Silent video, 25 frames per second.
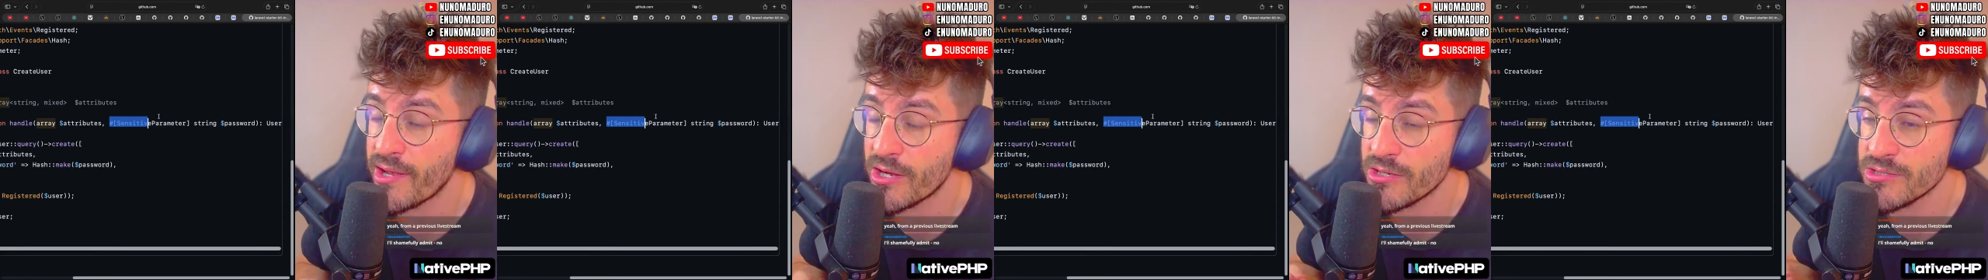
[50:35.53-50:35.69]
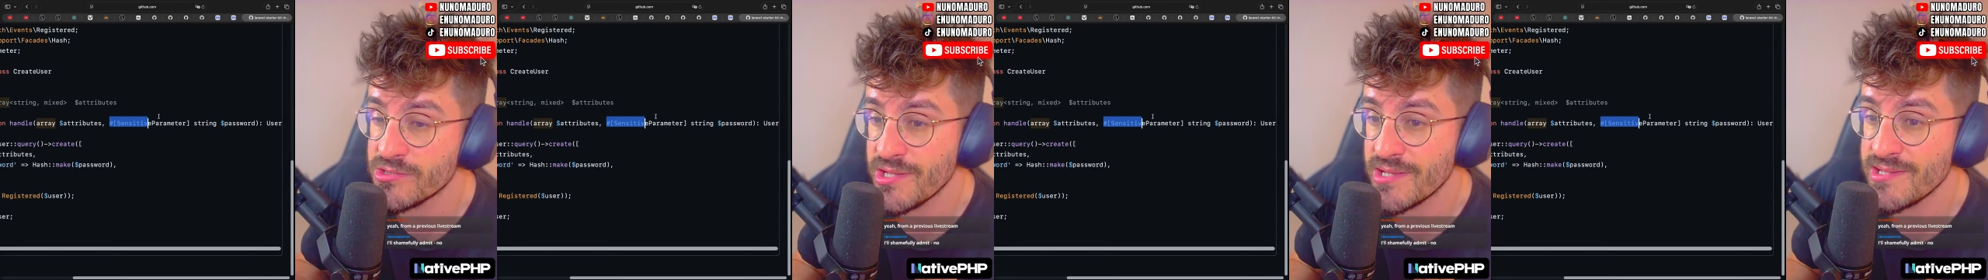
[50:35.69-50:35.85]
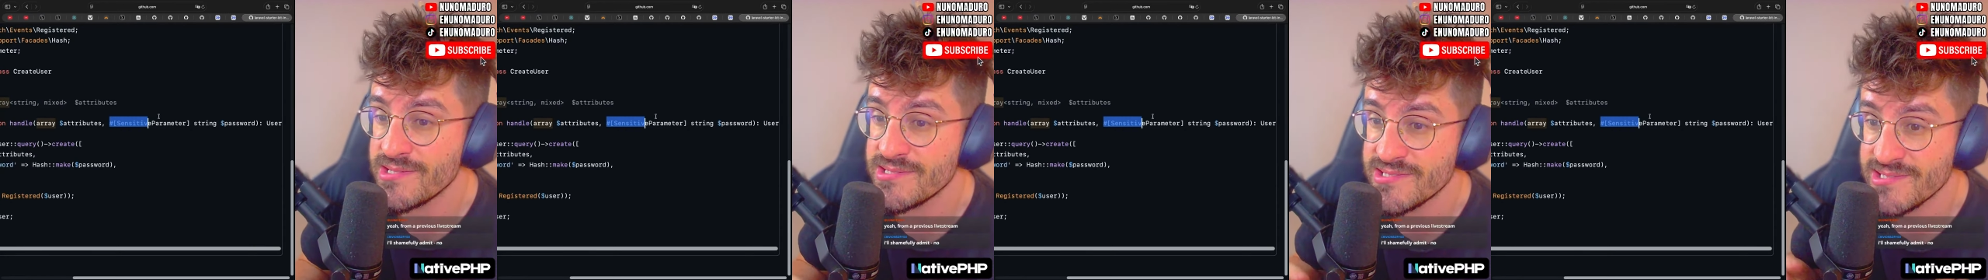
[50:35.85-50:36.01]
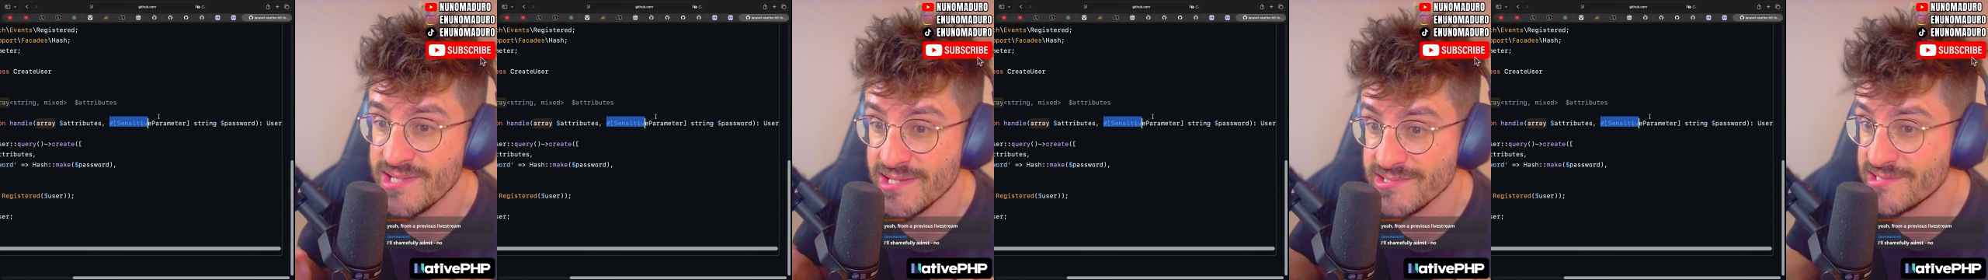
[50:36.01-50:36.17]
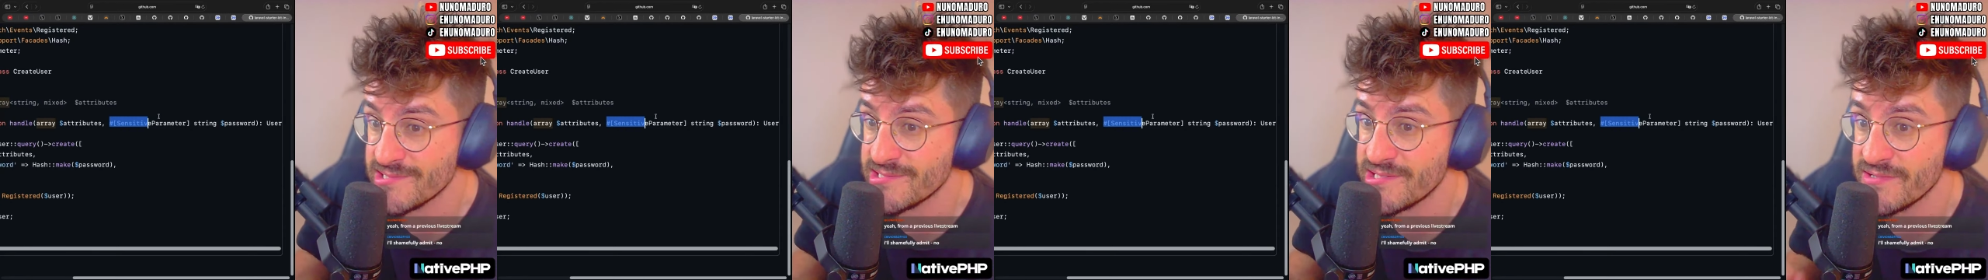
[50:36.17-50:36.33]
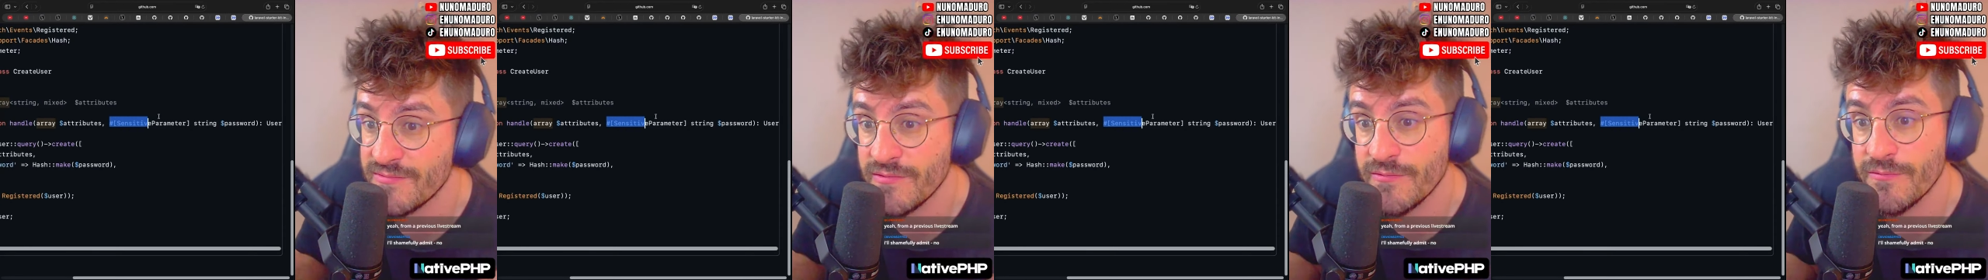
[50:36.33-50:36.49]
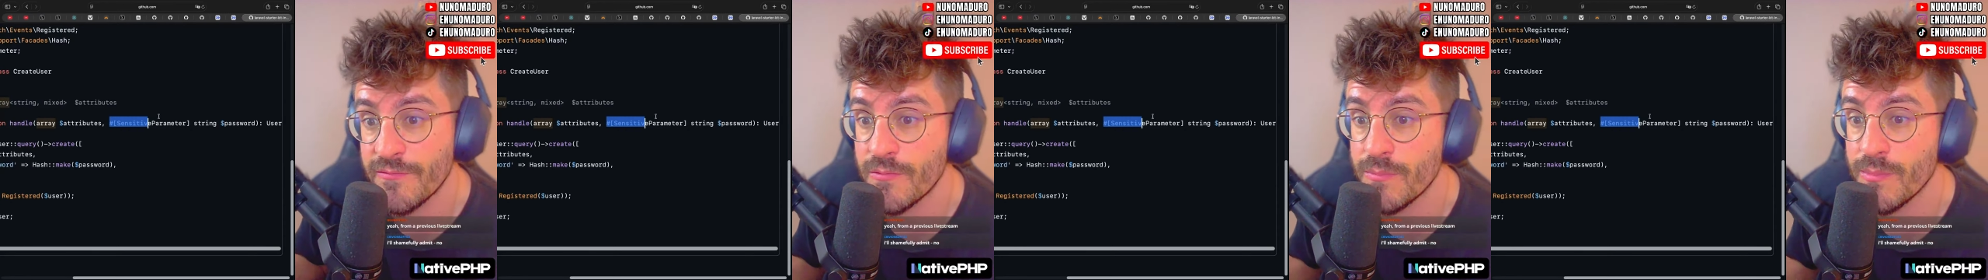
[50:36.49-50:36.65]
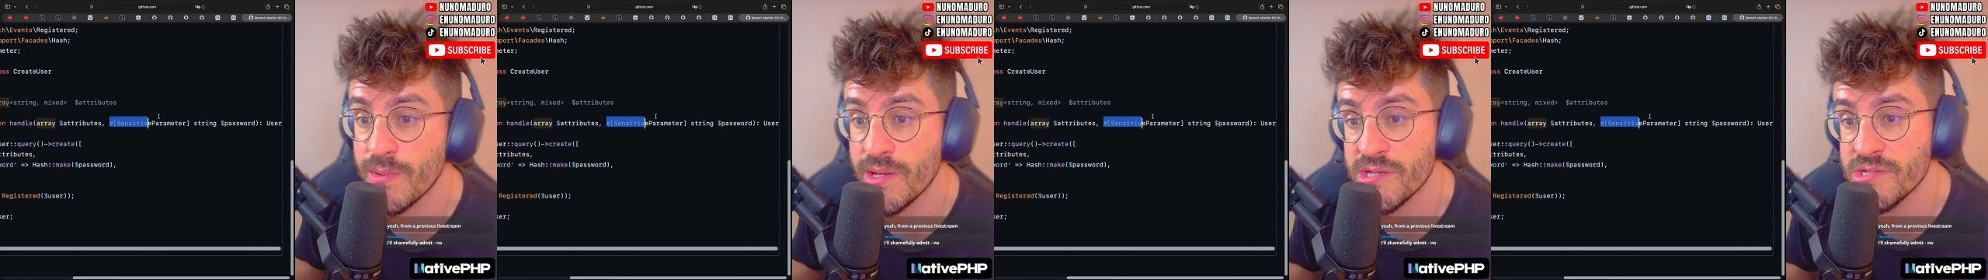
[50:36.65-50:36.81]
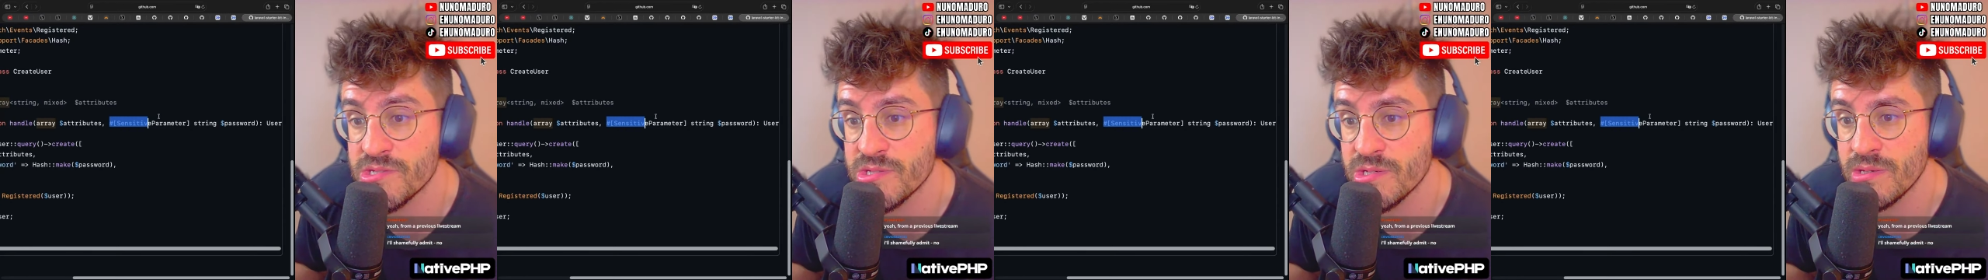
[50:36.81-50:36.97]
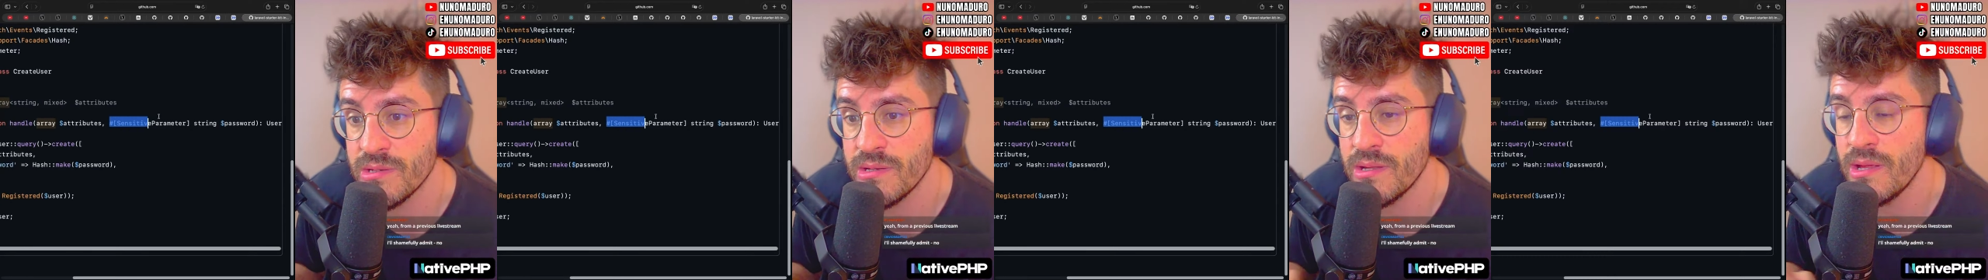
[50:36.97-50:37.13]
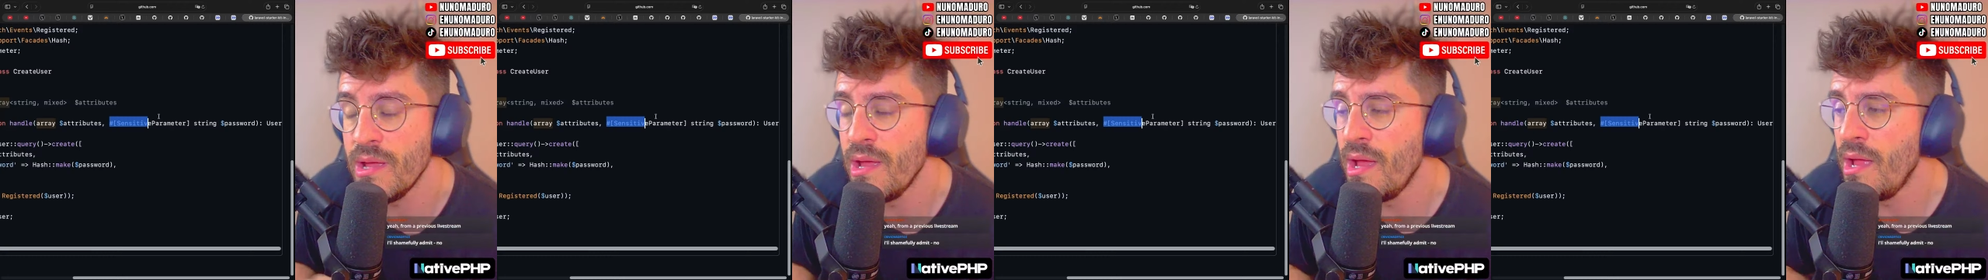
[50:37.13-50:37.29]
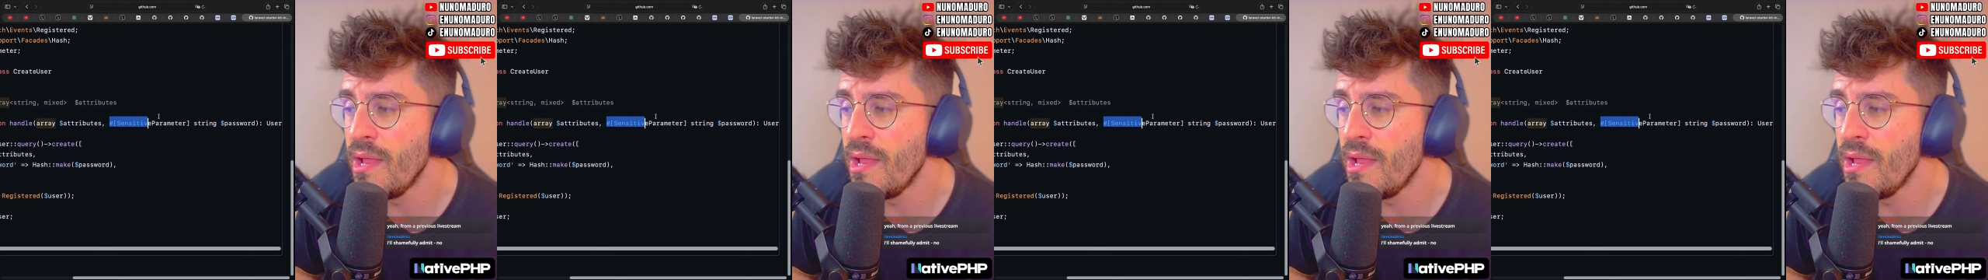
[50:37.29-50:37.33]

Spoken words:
contain sensitive information